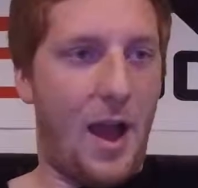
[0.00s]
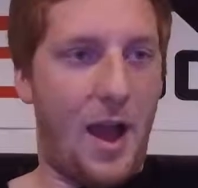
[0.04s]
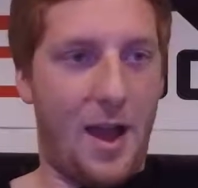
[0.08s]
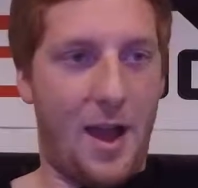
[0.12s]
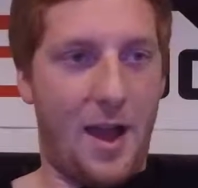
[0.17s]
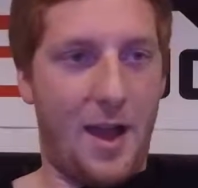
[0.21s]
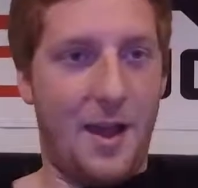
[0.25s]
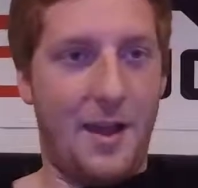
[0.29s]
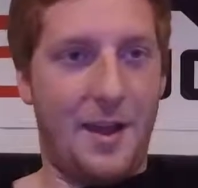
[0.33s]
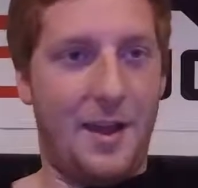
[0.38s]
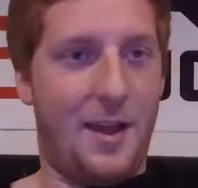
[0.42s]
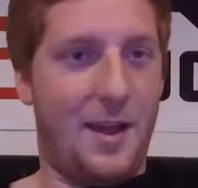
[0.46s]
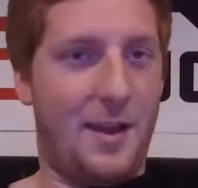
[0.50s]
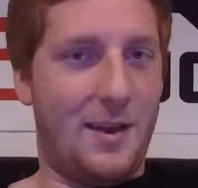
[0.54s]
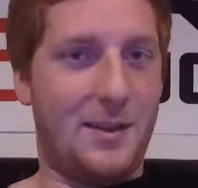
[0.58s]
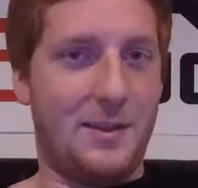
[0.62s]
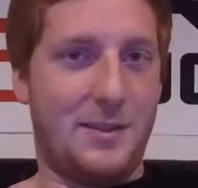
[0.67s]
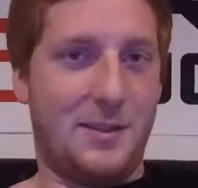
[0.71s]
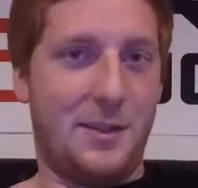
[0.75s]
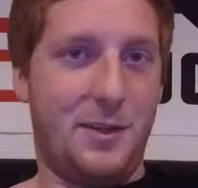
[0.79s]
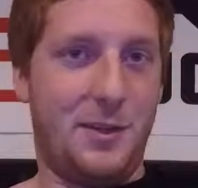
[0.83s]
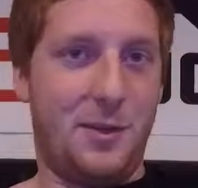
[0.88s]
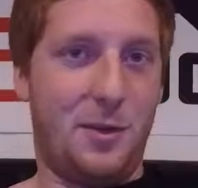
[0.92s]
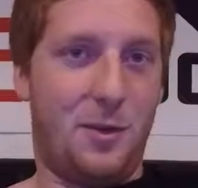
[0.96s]
I
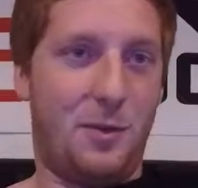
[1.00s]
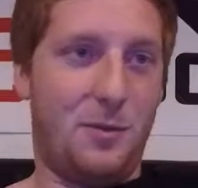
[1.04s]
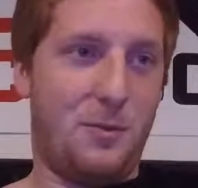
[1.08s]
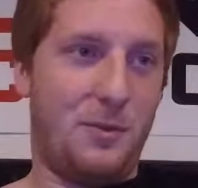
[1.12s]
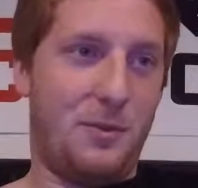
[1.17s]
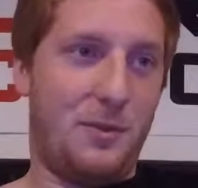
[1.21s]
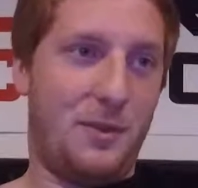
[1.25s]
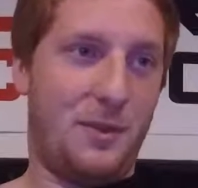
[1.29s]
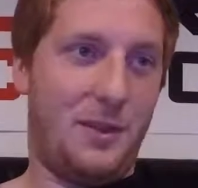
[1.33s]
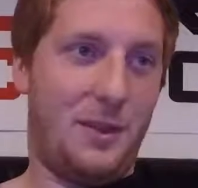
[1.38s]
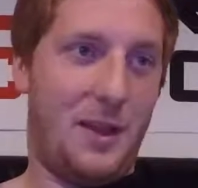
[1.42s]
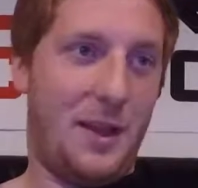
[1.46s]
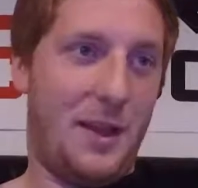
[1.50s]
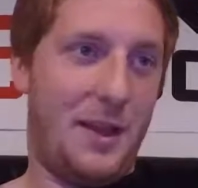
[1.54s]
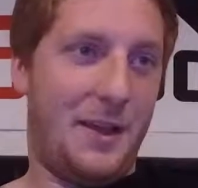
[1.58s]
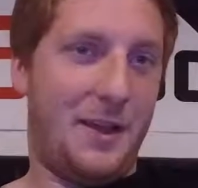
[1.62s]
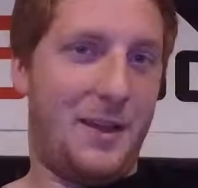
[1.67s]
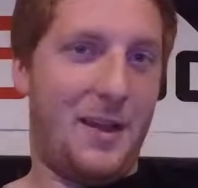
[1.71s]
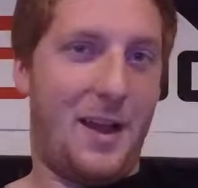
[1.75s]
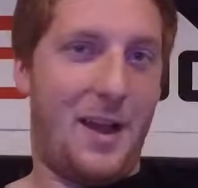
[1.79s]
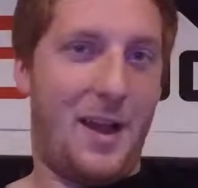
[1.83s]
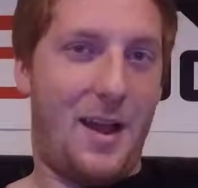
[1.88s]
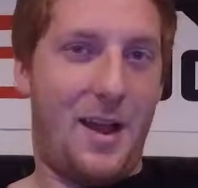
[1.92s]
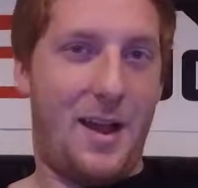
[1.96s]
honestly don't like
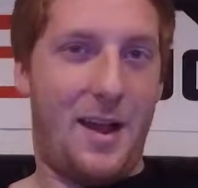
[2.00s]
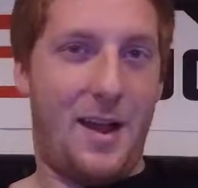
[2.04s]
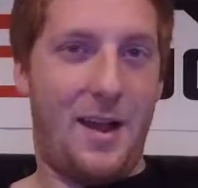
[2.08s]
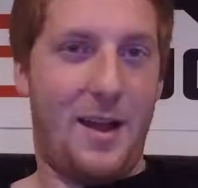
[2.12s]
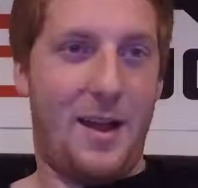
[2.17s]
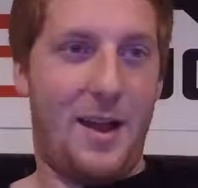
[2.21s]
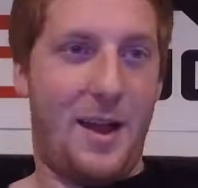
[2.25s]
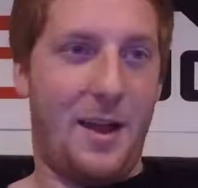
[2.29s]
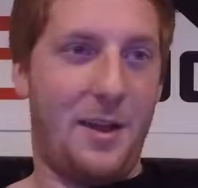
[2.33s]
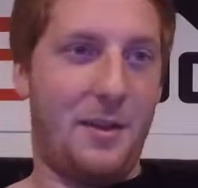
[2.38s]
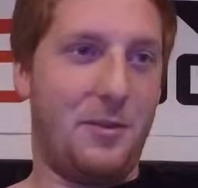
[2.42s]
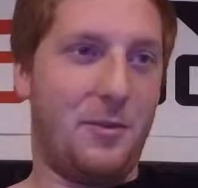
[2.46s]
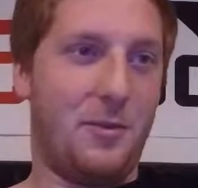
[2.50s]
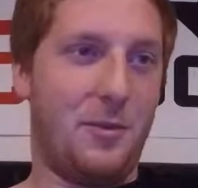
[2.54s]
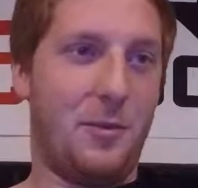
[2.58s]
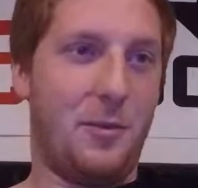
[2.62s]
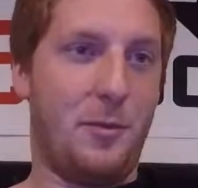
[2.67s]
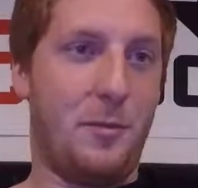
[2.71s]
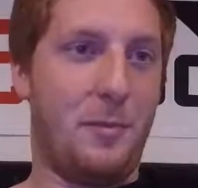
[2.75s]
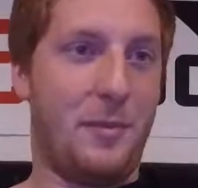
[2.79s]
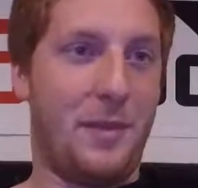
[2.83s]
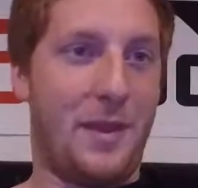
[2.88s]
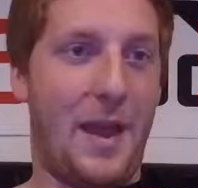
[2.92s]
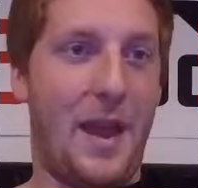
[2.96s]
either of
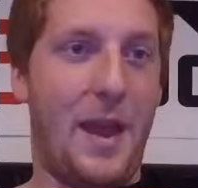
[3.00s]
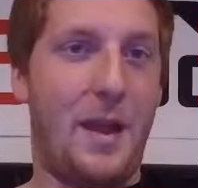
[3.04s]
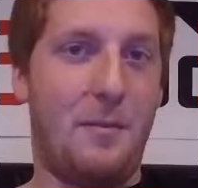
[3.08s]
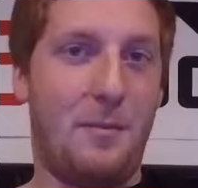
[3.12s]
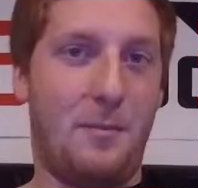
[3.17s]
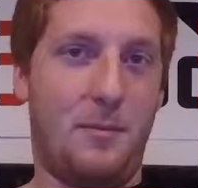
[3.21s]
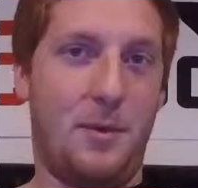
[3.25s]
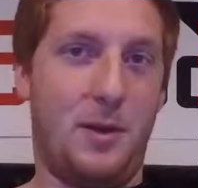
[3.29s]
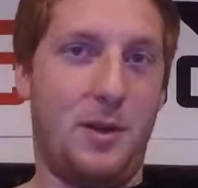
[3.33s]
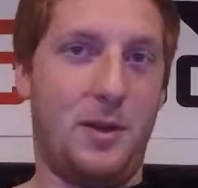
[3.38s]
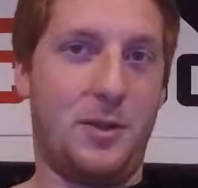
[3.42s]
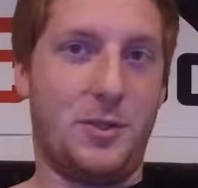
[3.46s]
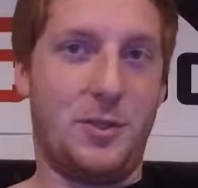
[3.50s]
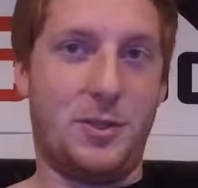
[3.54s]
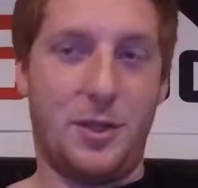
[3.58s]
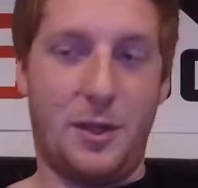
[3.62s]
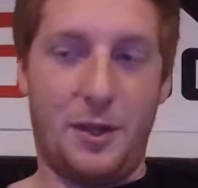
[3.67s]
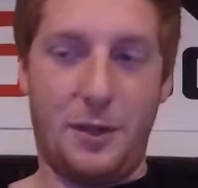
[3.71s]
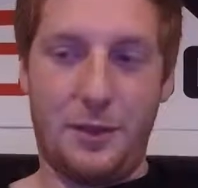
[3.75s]
them that much.